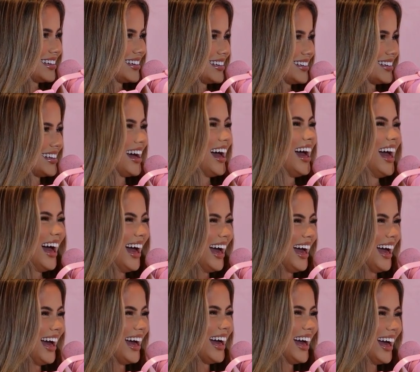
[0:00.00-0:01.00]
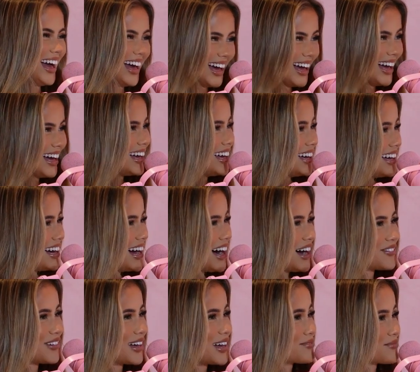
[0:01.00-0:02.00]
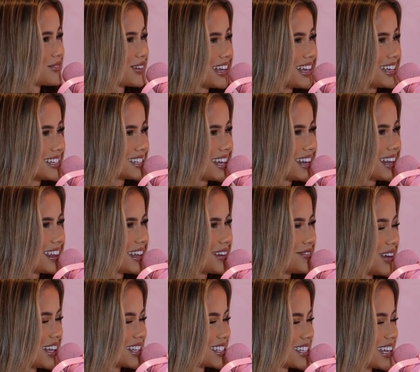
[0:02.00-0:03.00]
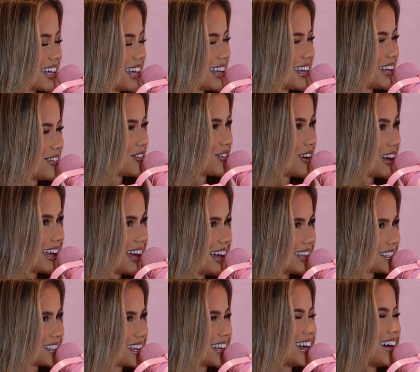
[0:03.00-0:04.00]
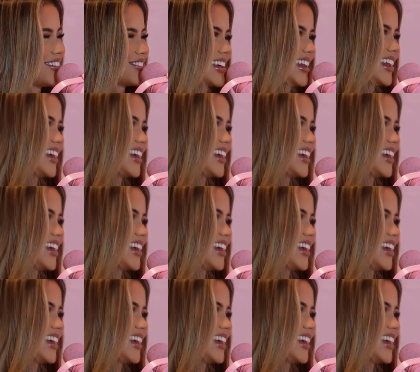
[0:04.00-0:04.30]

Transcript: I'm like, please, anything but singing. Even though I can sing, no, I'm kidding.